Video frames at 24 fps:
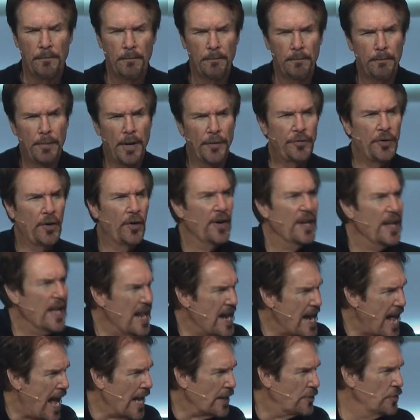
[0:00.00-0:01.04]
but their
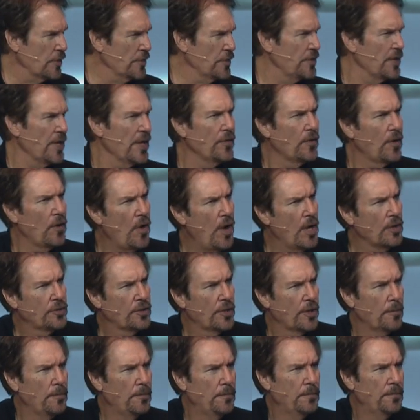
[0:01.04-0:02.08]
inactions in the long
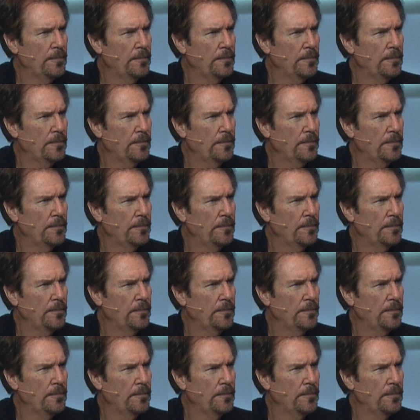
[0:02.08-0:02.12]
term.